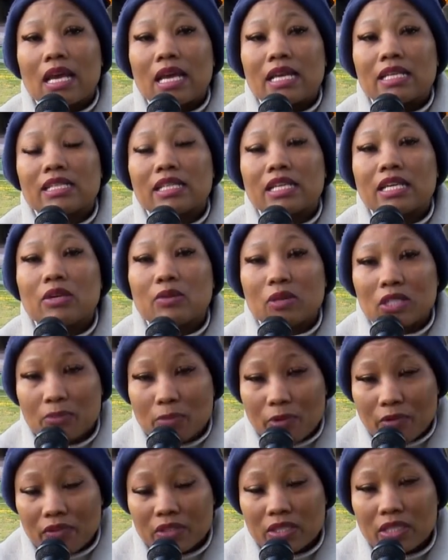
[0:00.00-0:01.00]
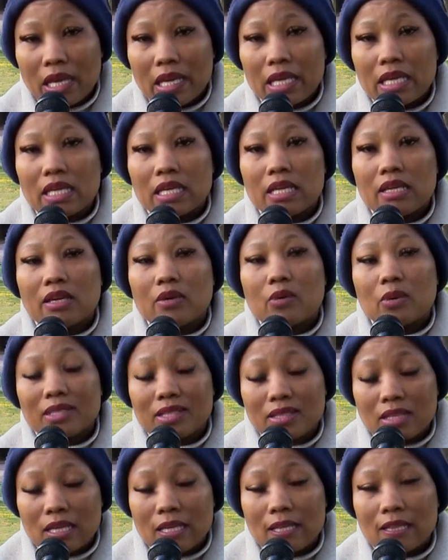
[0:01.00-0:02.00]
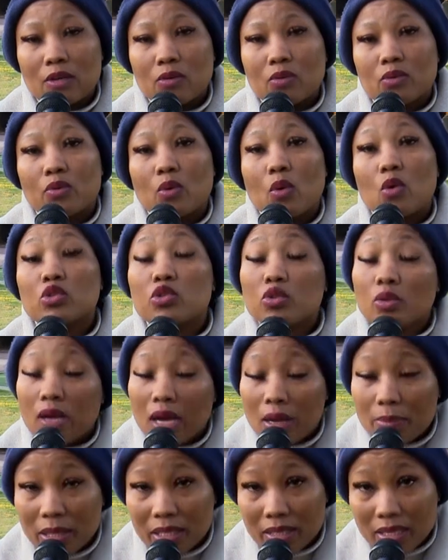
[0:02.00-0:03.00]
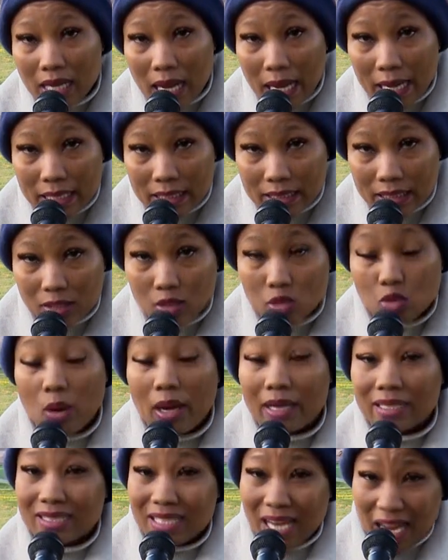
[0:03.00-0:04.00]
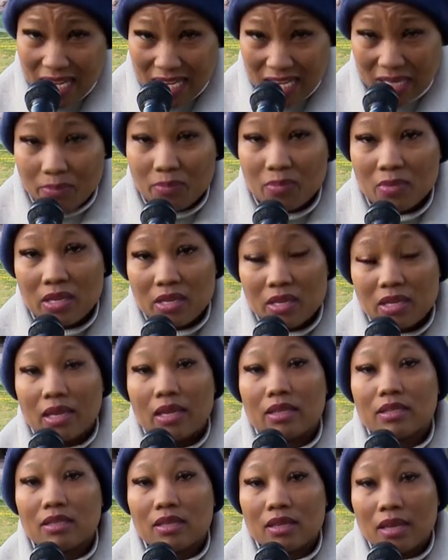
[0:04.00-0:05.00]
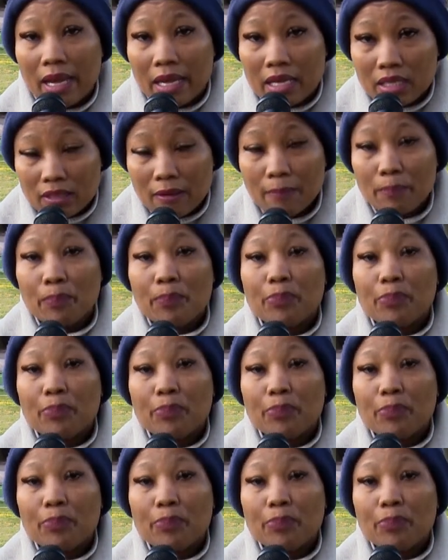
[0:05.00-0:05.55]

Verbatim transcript: as he was prophesying he was saying they would also come at night to attack me at night